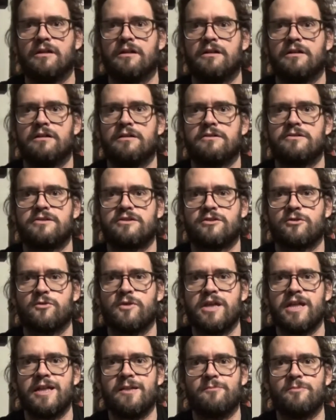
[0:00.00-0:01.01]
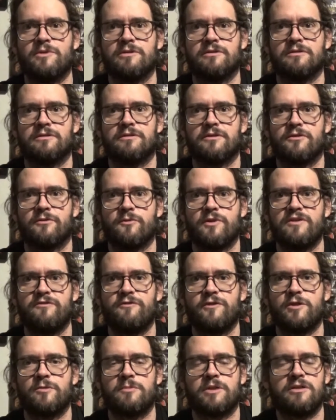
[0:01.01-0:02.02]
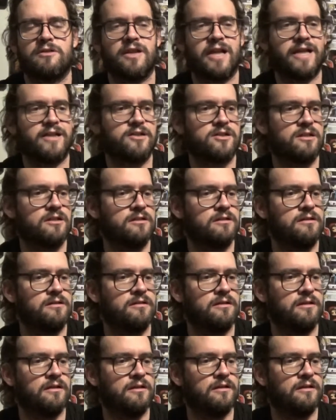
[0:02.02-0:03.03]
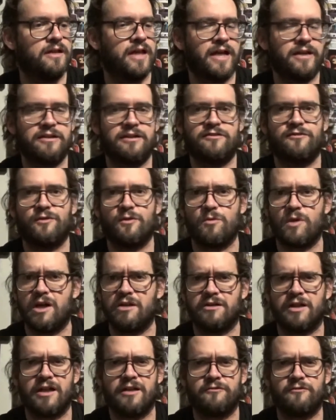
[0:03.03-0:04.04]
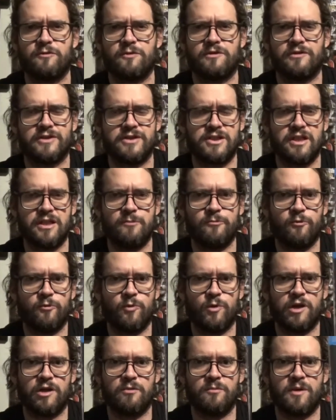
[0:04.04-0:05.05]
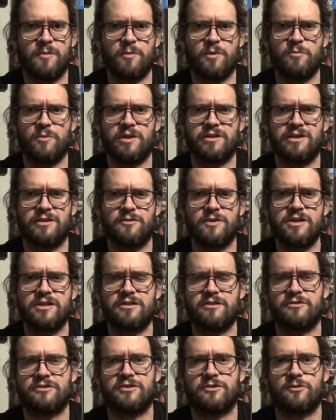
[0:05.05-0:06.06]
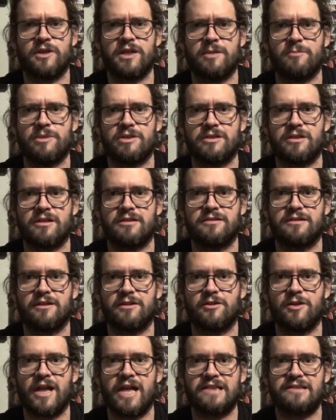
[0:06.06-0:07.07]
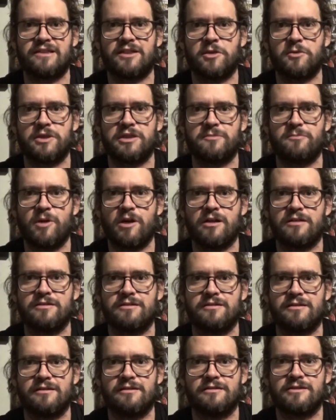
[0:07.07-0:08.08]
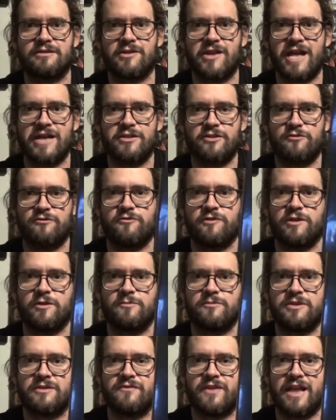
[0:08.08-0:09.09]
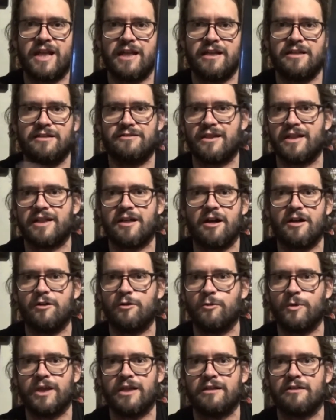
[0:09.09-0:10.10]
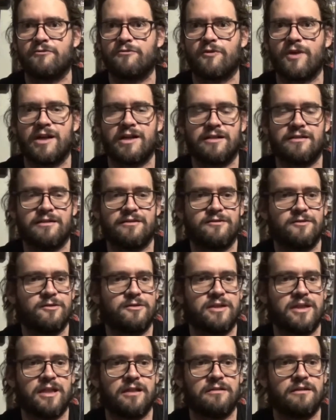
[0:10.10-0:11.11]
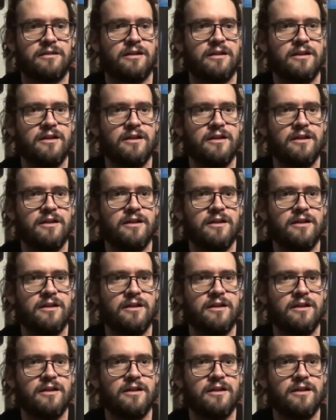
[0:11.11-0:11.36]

Scream, 3-film collection. Had this for a while, got it for really cheap from what I remember, but the original Scream is just a classic response to slasher films of the 80s like Halloween and Friday the 13th.